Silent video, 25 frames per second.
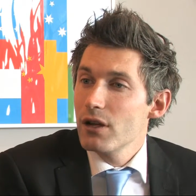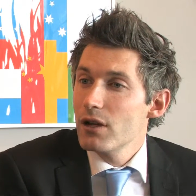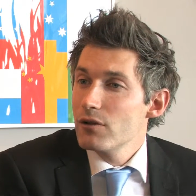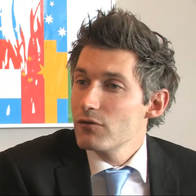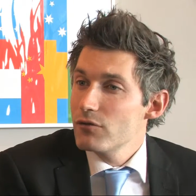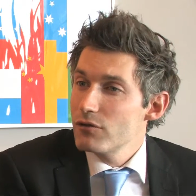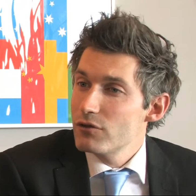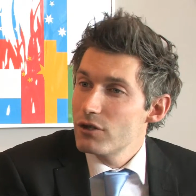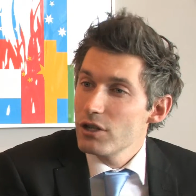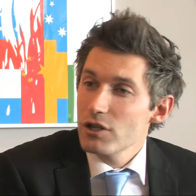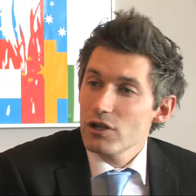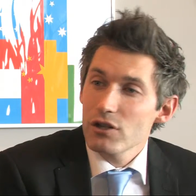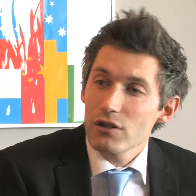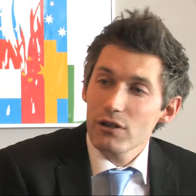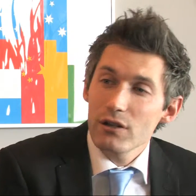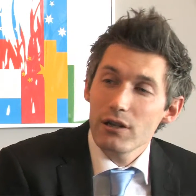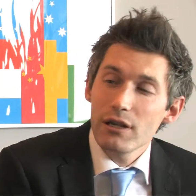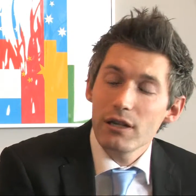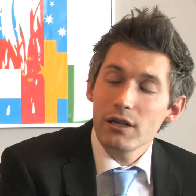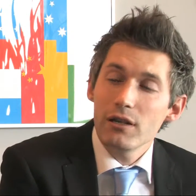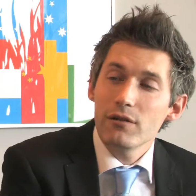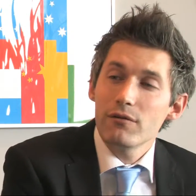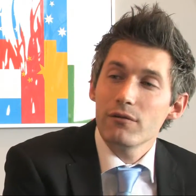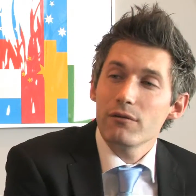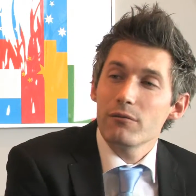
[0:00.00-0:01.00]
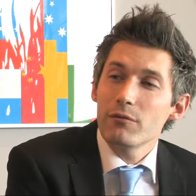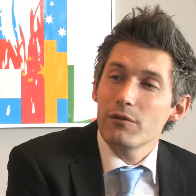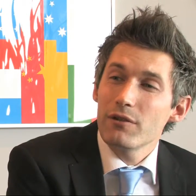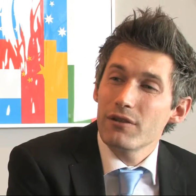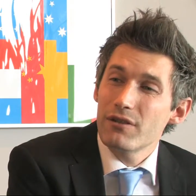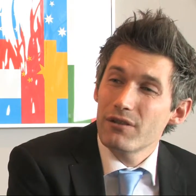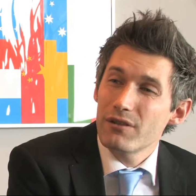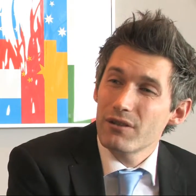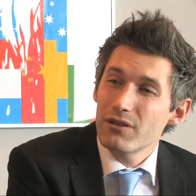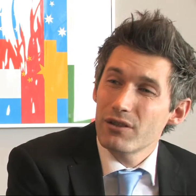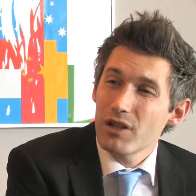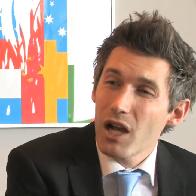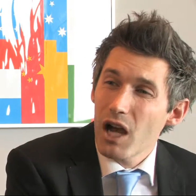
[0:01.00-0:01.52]
Traditionally,
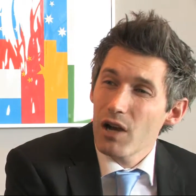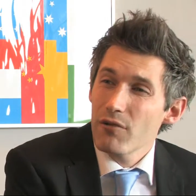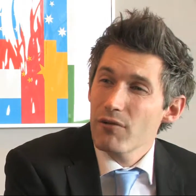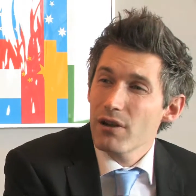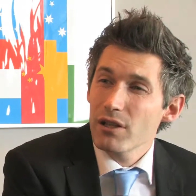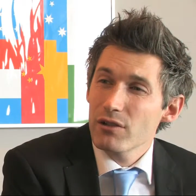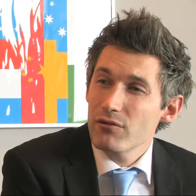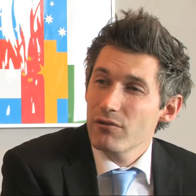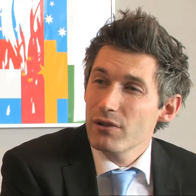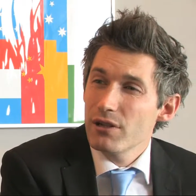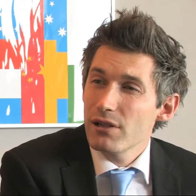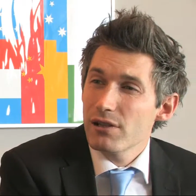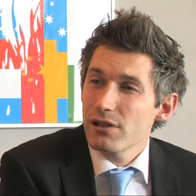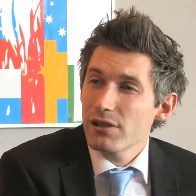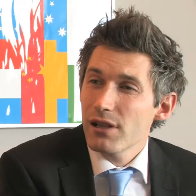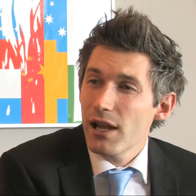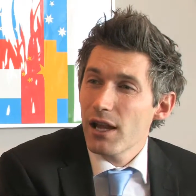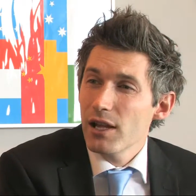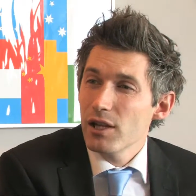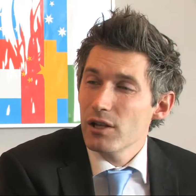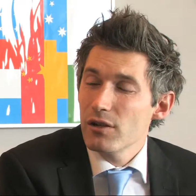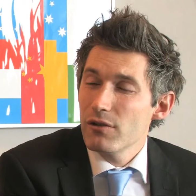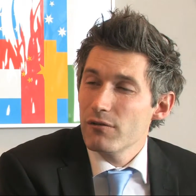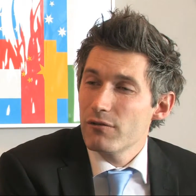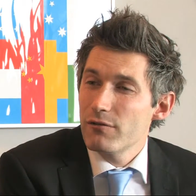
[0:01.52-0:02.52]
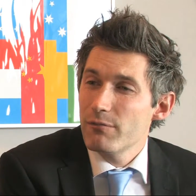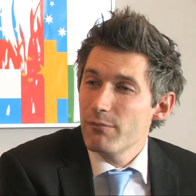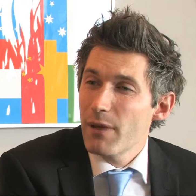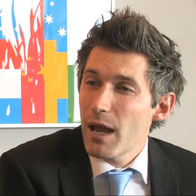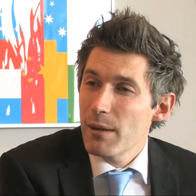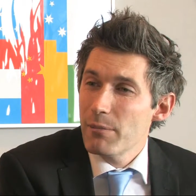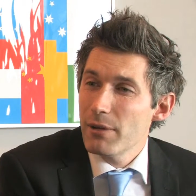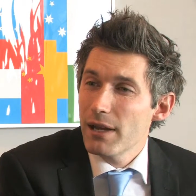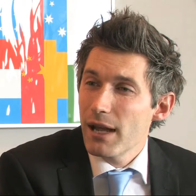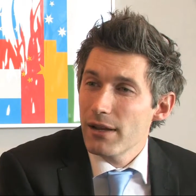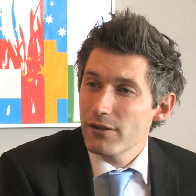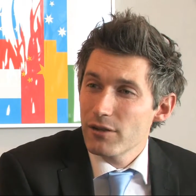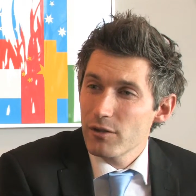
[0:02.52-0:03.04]
with direct real estate, you've
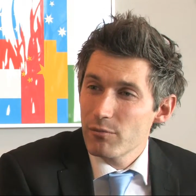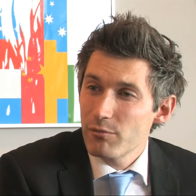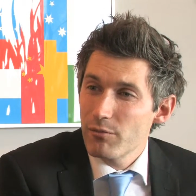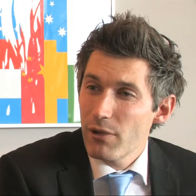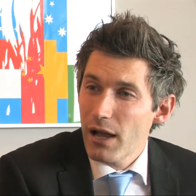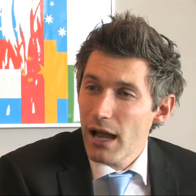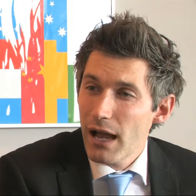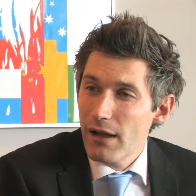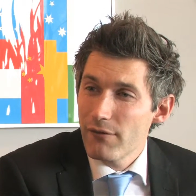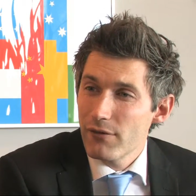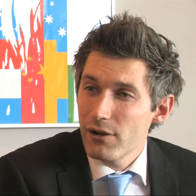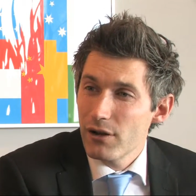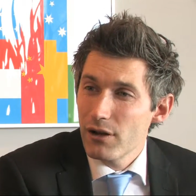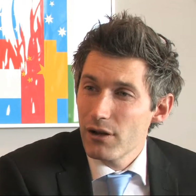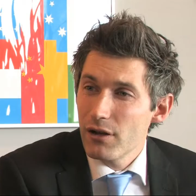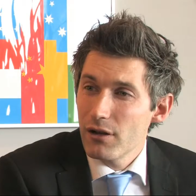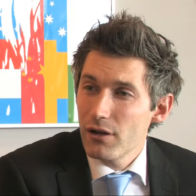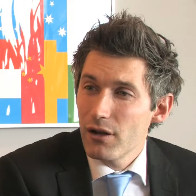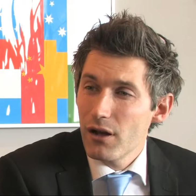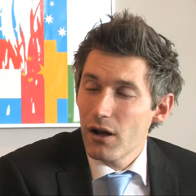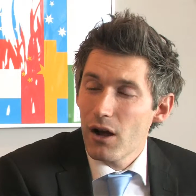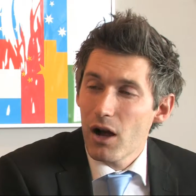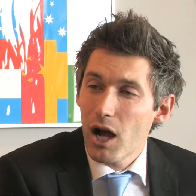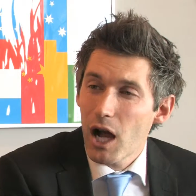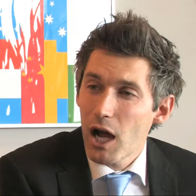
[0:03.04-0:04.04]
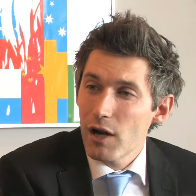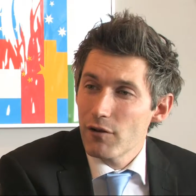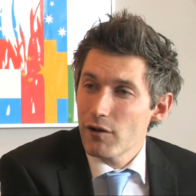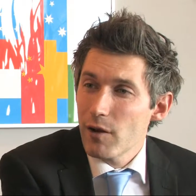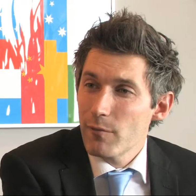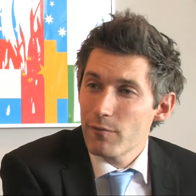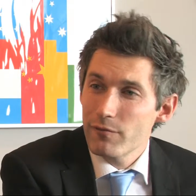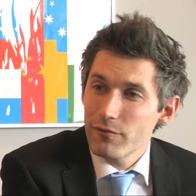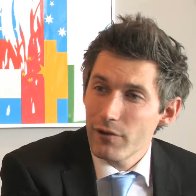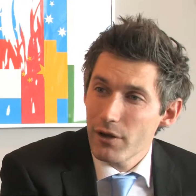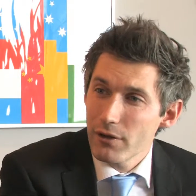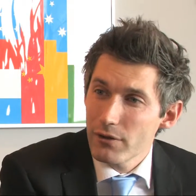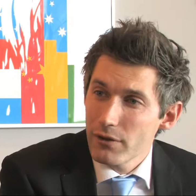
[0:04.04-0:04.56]
maybe had to have a higher
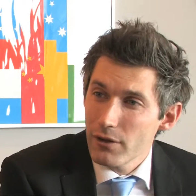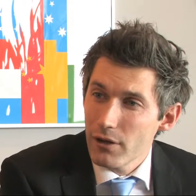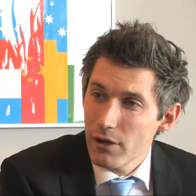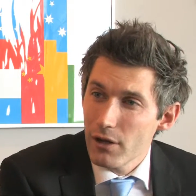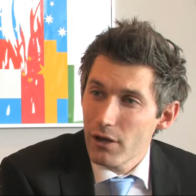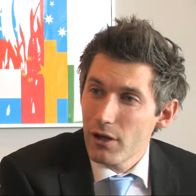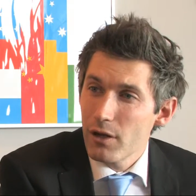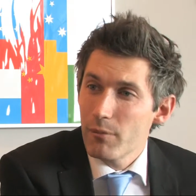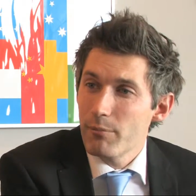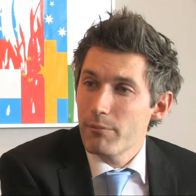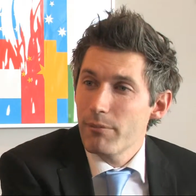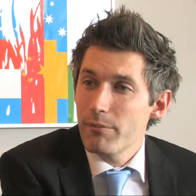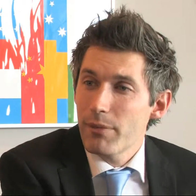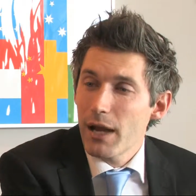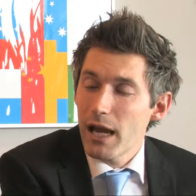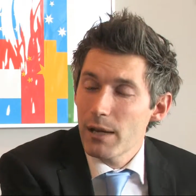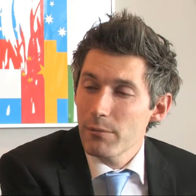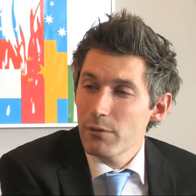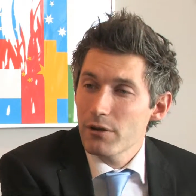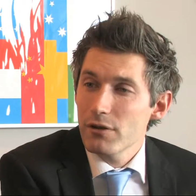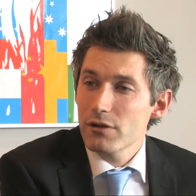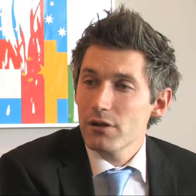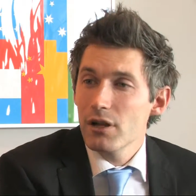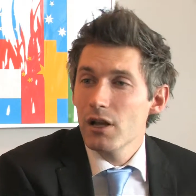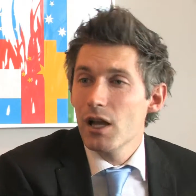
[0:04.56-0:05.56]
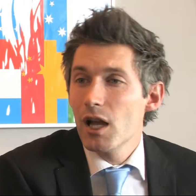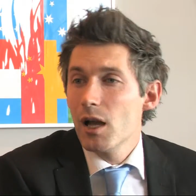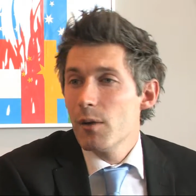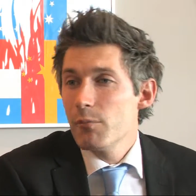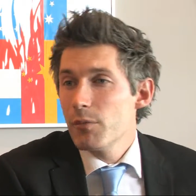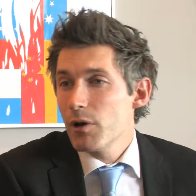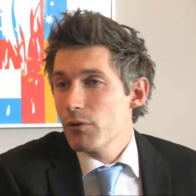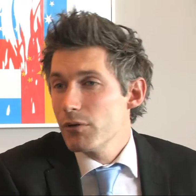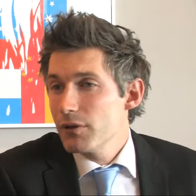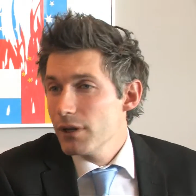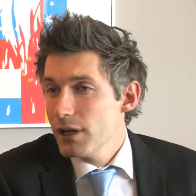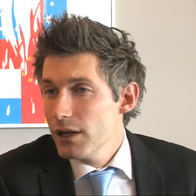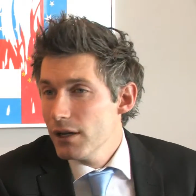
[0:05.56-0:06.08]
upfront payment,
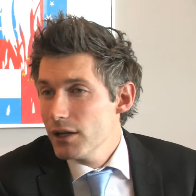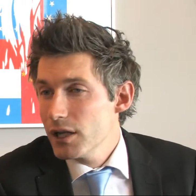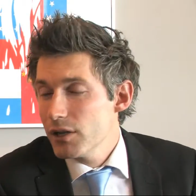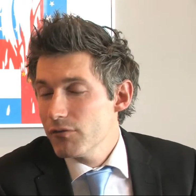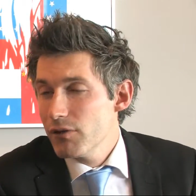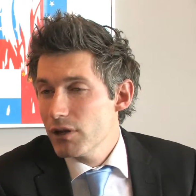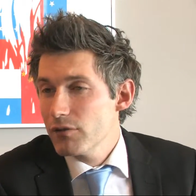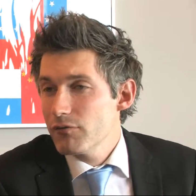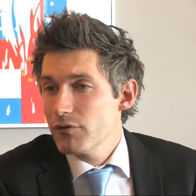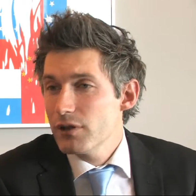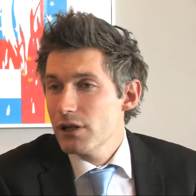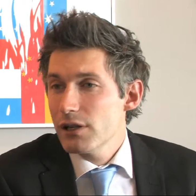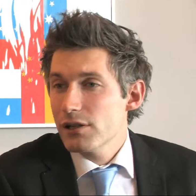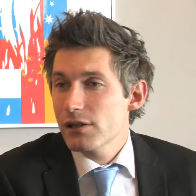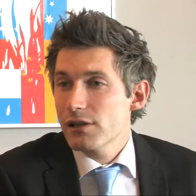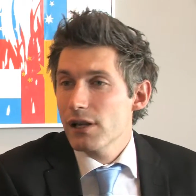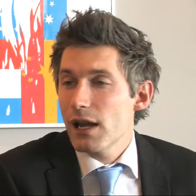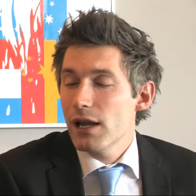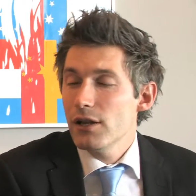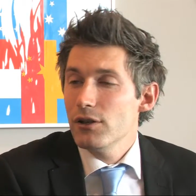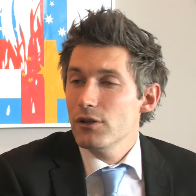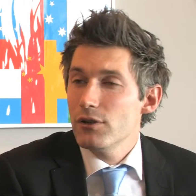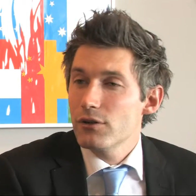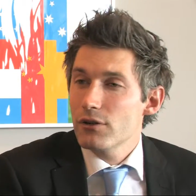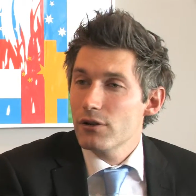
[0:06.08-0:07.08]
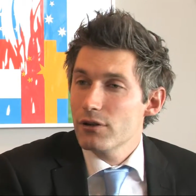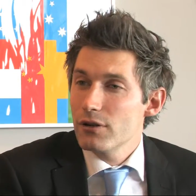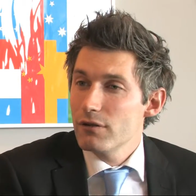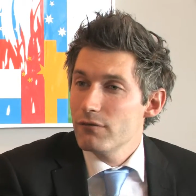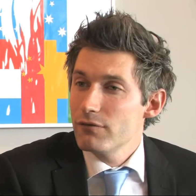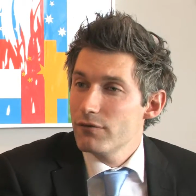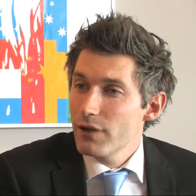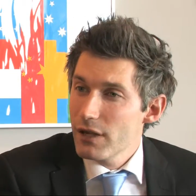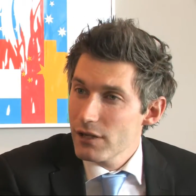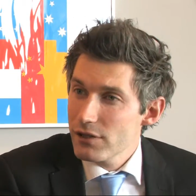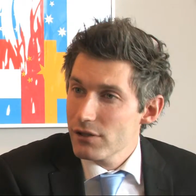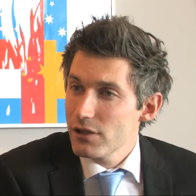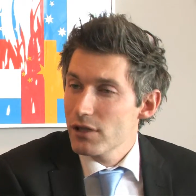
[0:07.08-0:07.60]
but with indirect real estate, you can
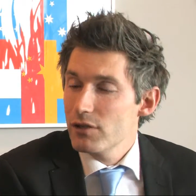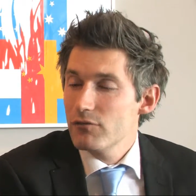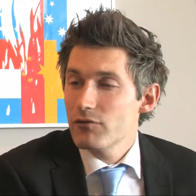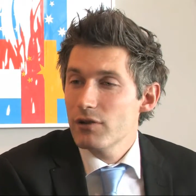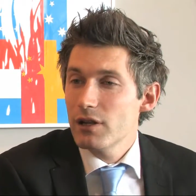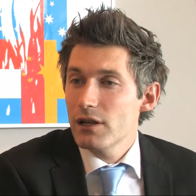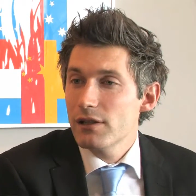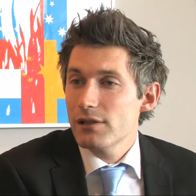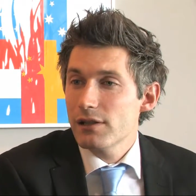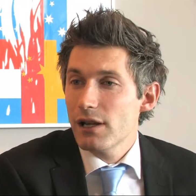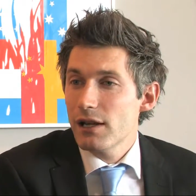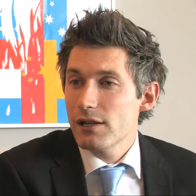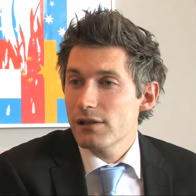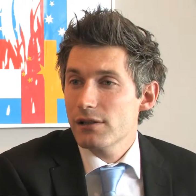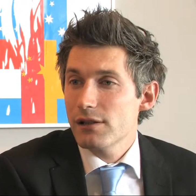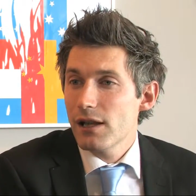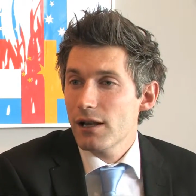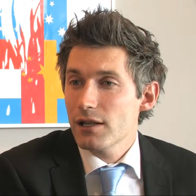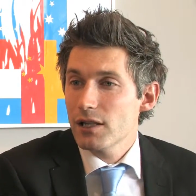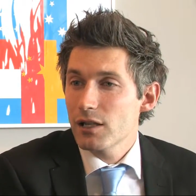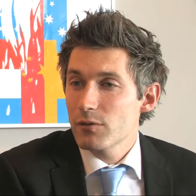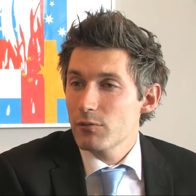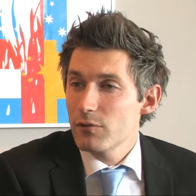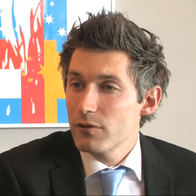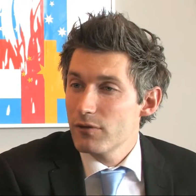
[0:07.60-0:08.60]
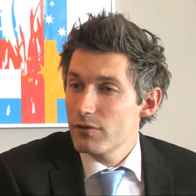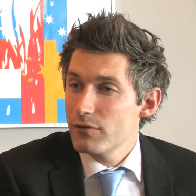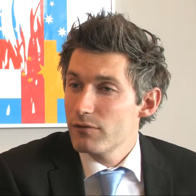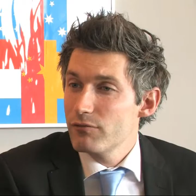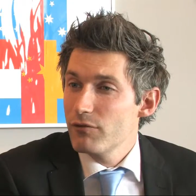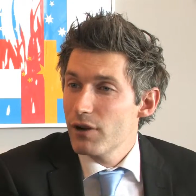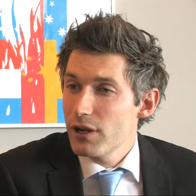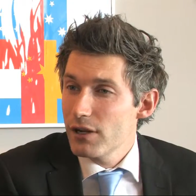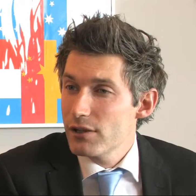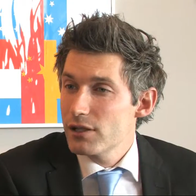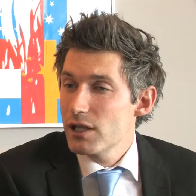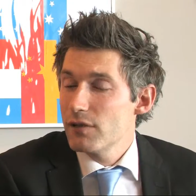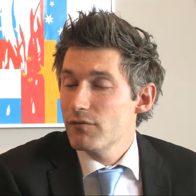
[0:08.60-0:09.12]
invest in the real estate sector with
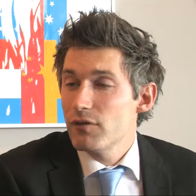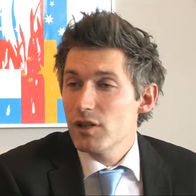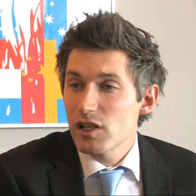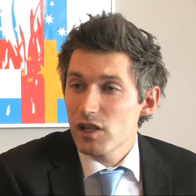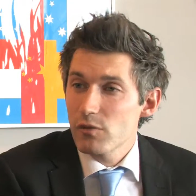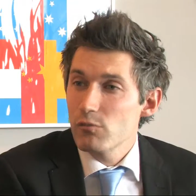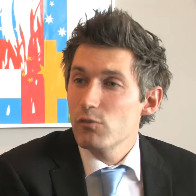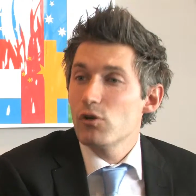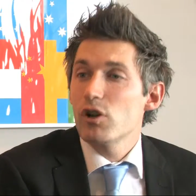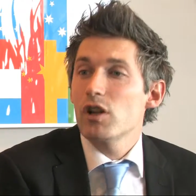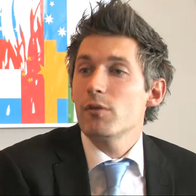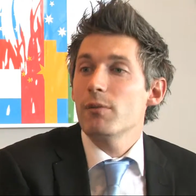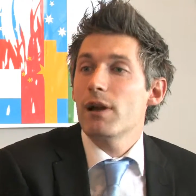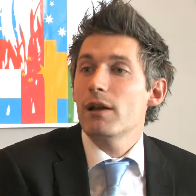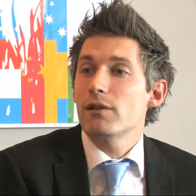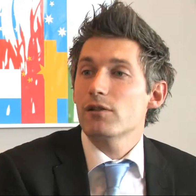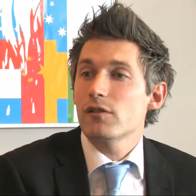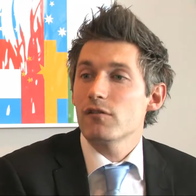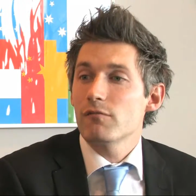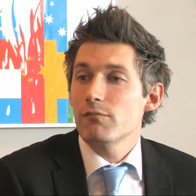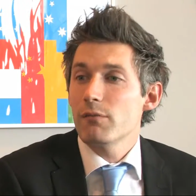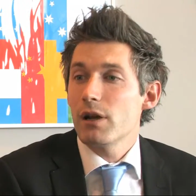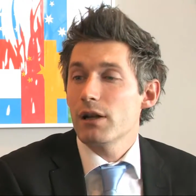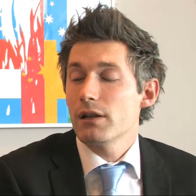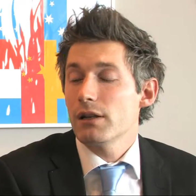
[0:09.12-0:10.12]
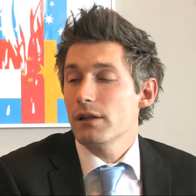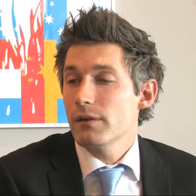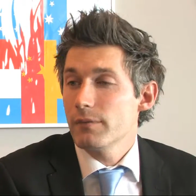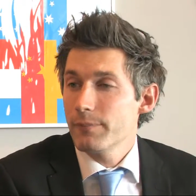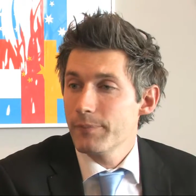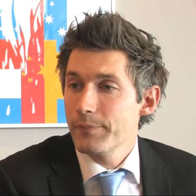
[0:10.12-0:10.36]
relatively small amounts of money.